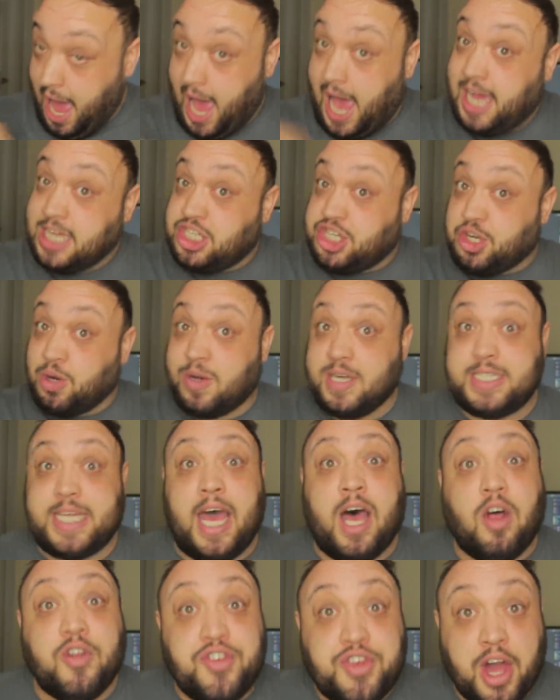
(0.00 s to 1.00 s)
I sure as
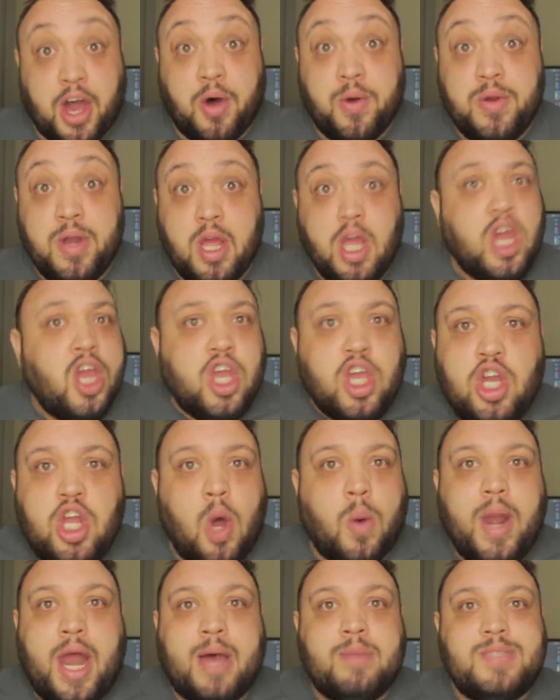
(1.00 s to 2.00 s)
hell don't. You
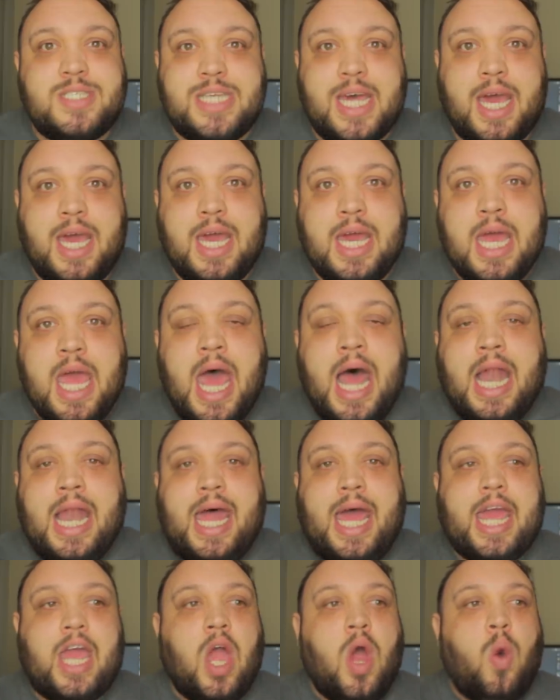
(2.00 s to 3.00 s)
know what I'm saying?
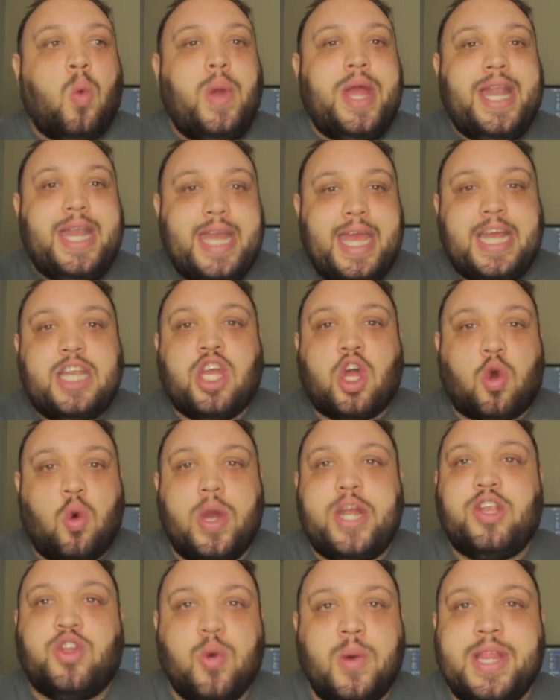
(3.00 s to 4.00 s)
Like, we need to
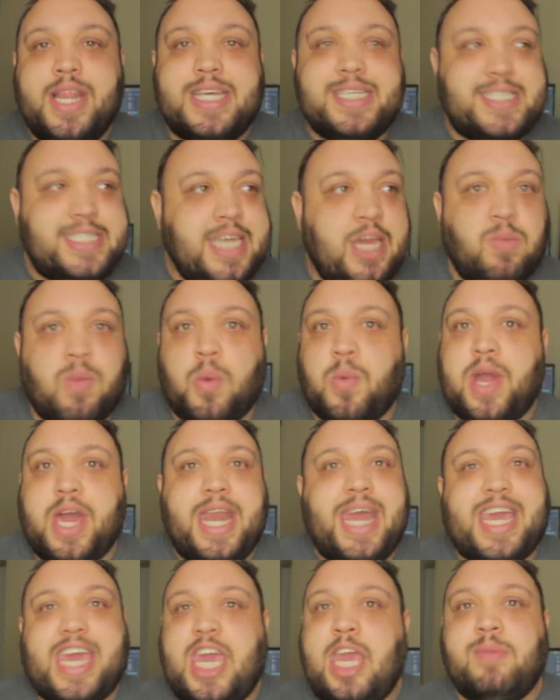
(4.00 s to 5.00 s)
quit doing this thing where we're
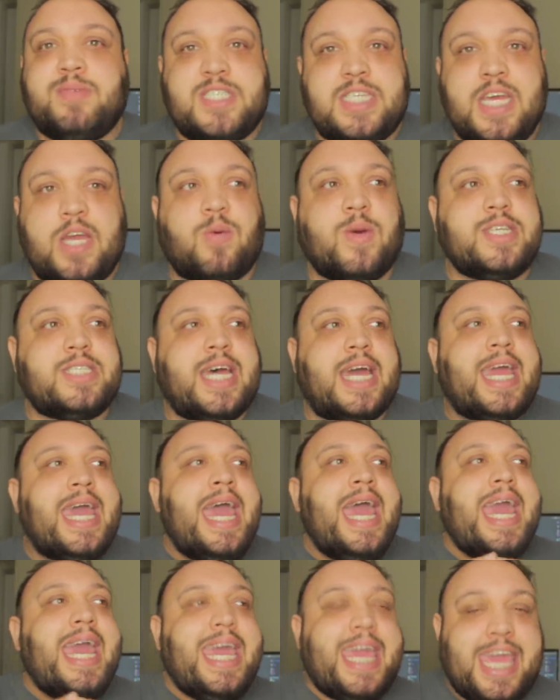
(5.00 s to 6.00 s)
gonna keep secrets. Like,
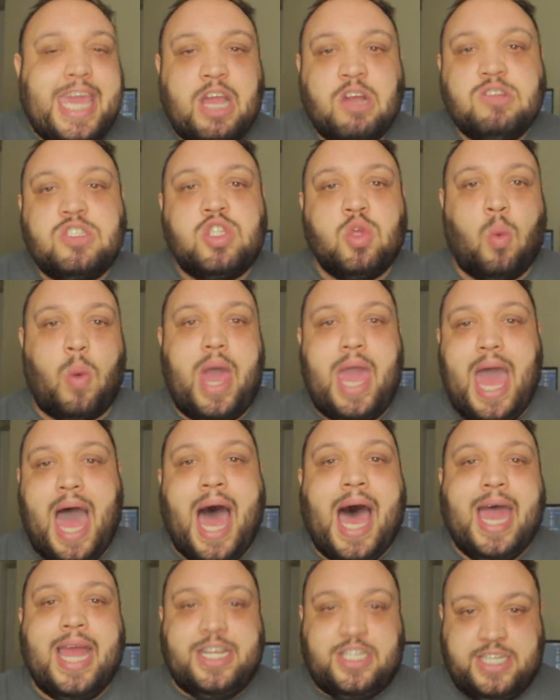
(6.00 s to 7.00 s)
here's the way
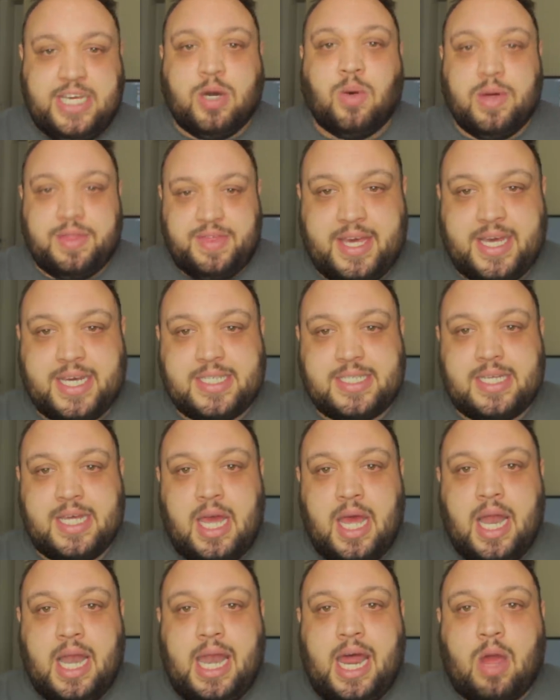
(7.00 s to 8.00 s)
I deal
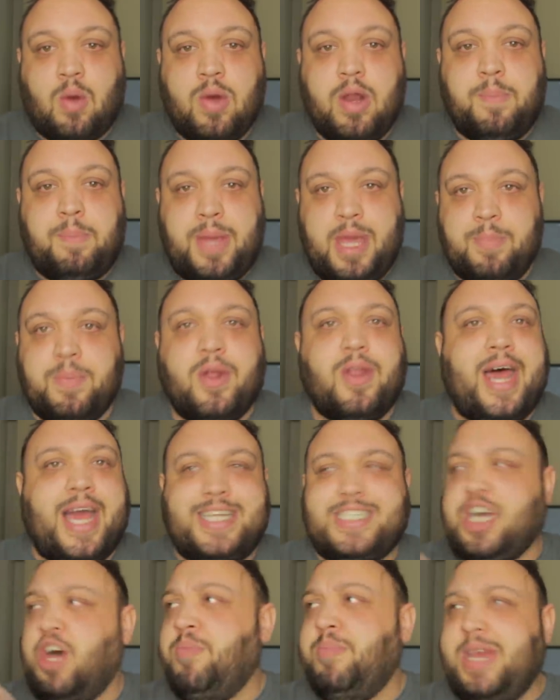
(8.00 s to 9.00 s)
this. Like, when people
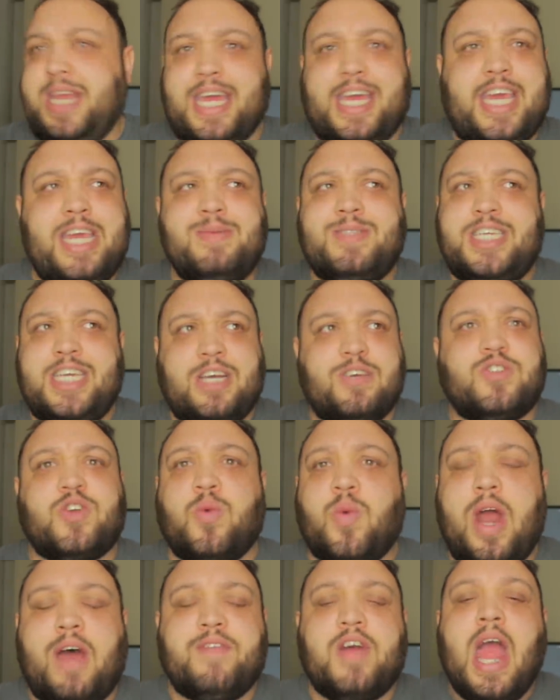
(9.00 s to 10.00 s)
like tell me to keep secrets
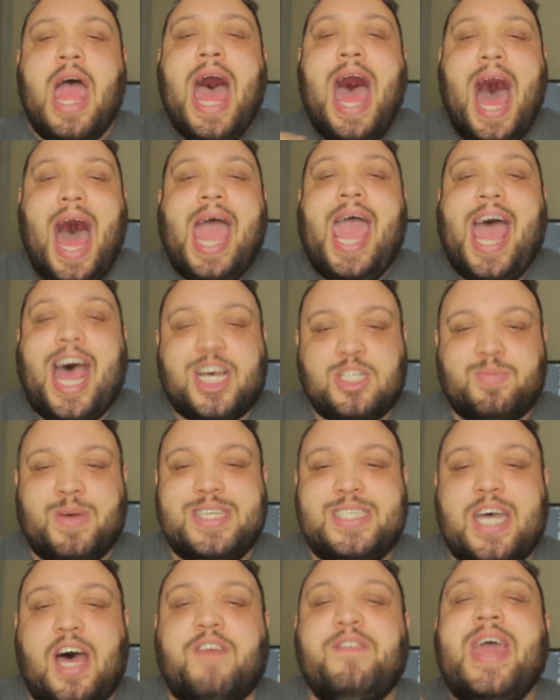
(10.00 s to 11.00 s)
or whatever, I ask
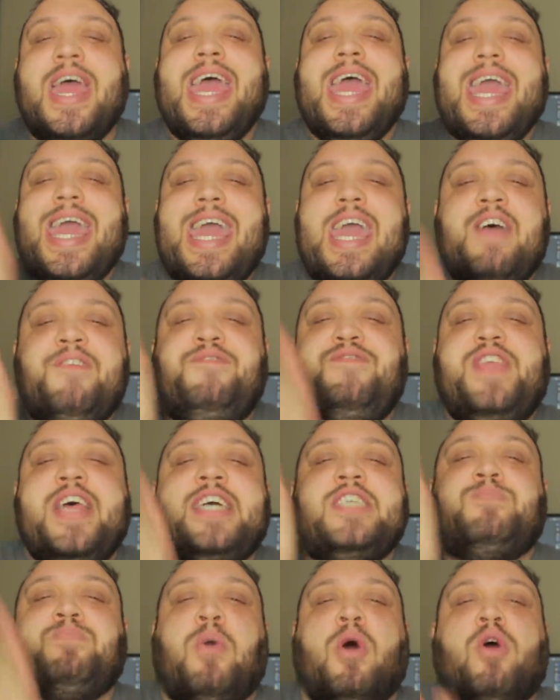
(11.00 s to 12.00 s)
myself, if
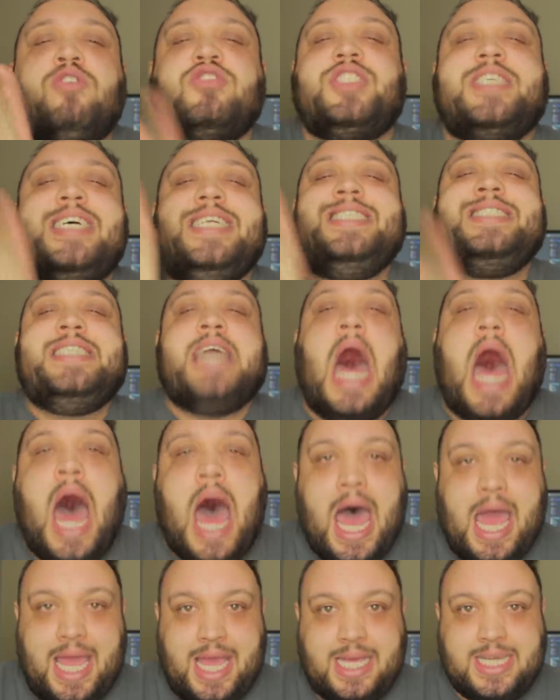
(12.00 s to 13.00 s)
this person
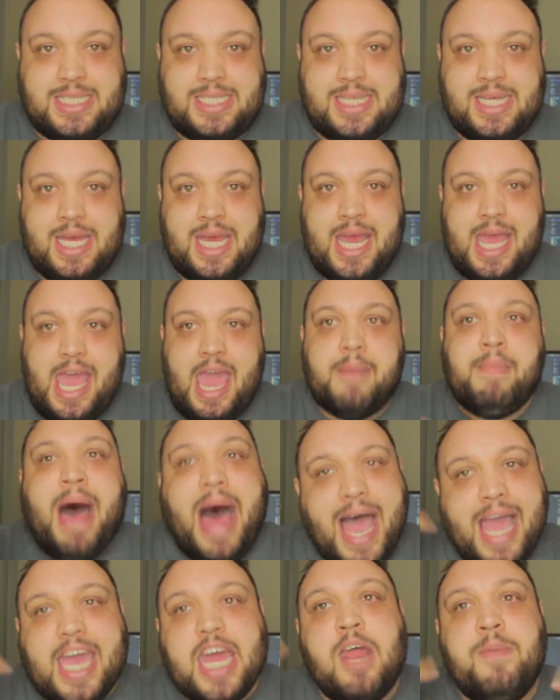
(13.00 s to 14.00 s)
dies, am
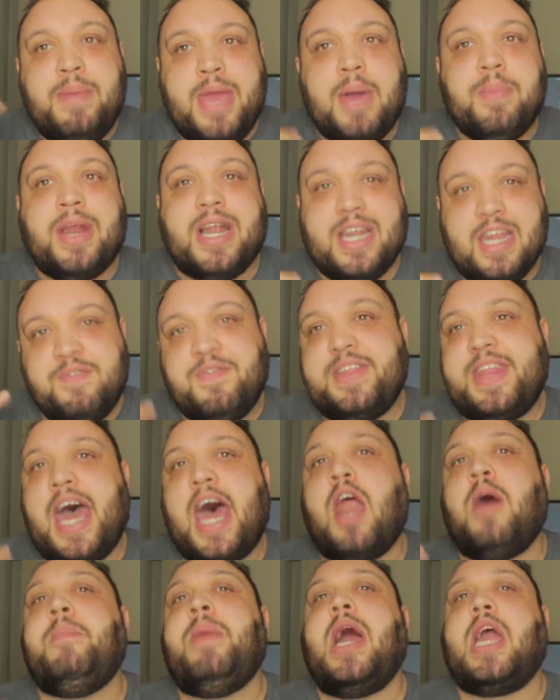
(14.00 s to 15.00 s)
I gonna be able to live with
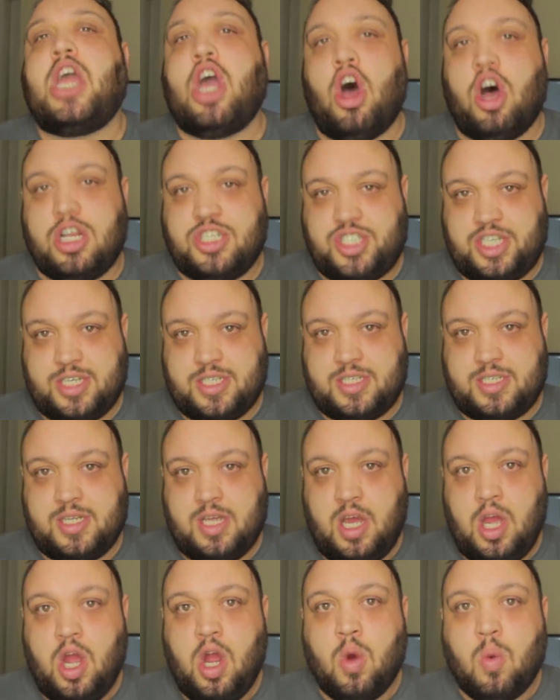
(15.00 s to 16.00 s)
that on my
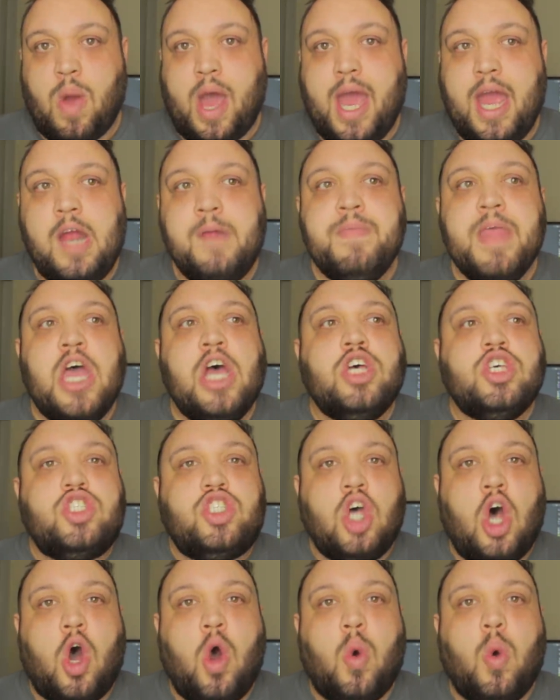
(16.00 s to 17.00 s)
conscience? right?
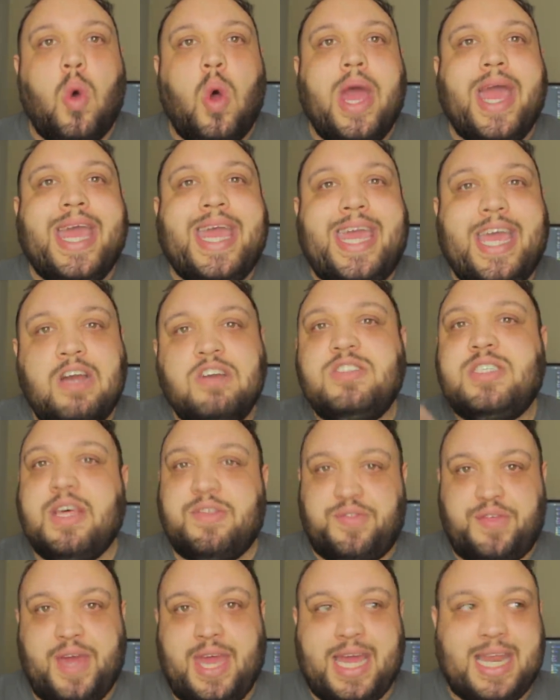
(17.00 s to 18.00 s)
So here's
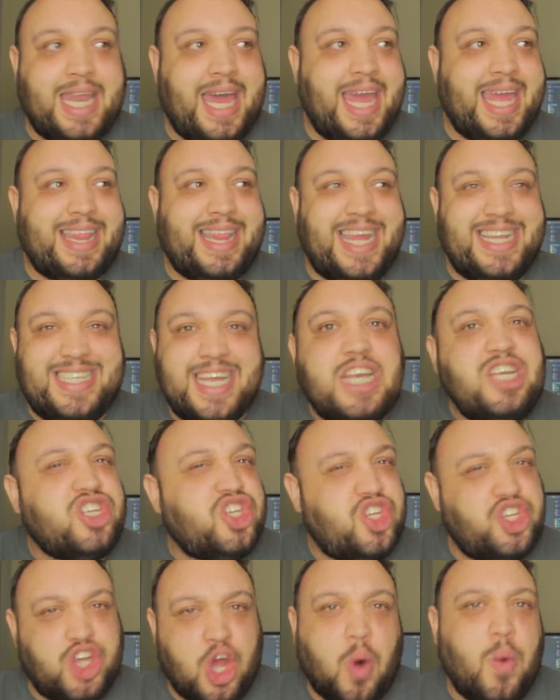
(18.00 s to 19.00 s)
the thing, like they
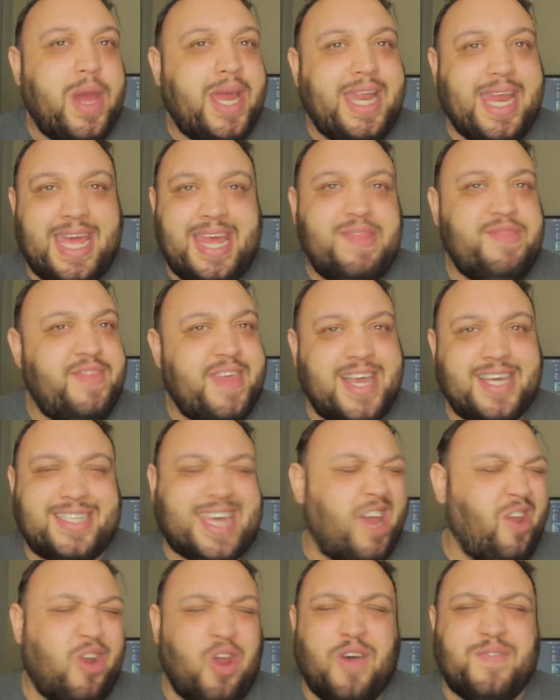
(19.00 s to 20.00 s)
didn't show it in
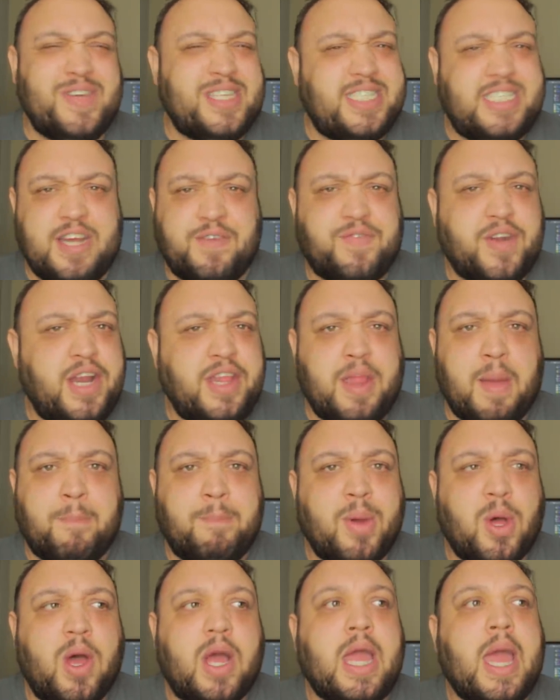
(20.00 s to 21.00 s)
this, I don't know if it's different in the
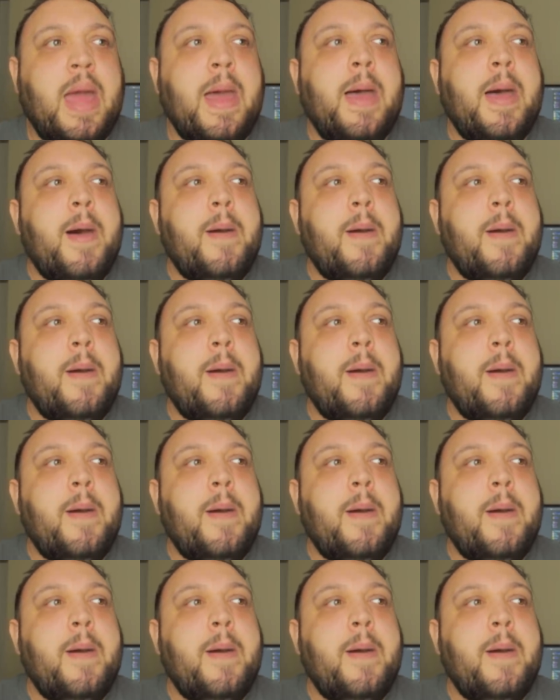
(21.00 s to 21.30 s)
book,